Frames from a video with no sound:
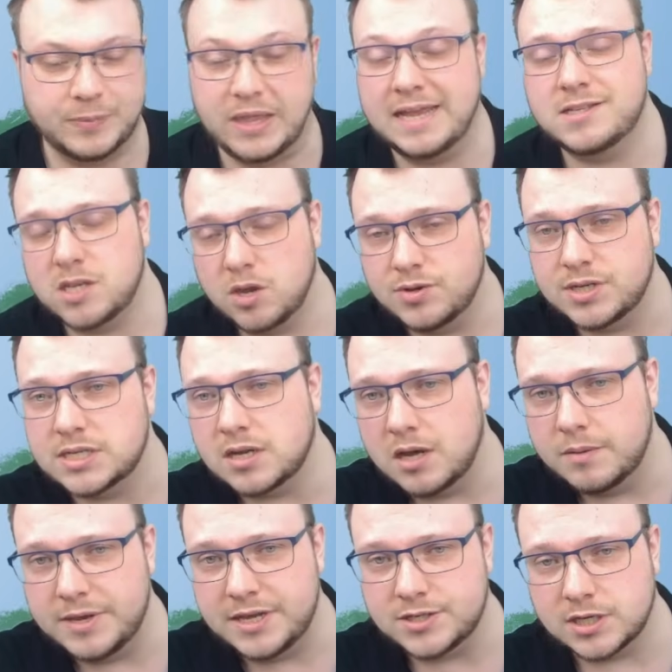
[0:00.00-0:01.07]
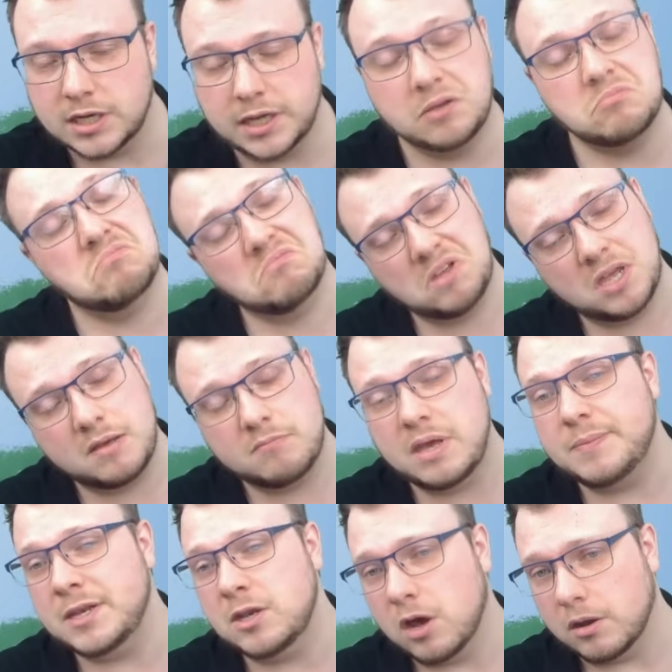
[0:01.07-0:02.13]
It's going to die immediately.
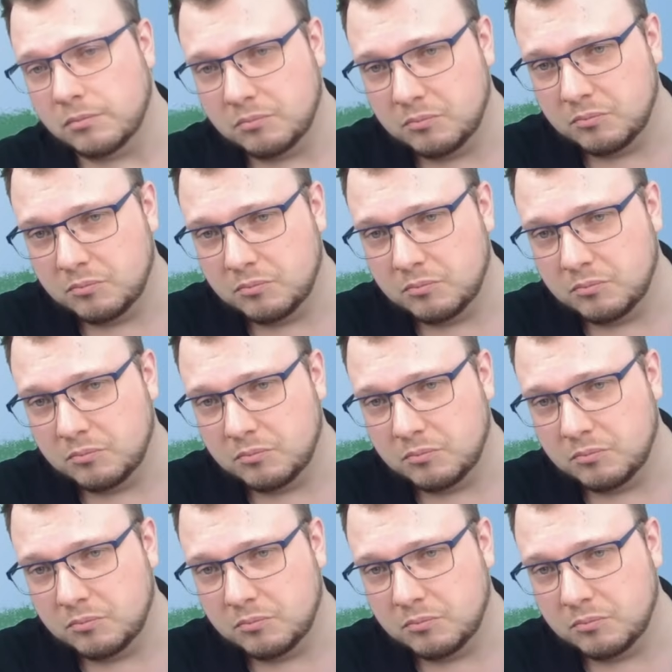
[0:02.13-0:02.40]
Maybe not.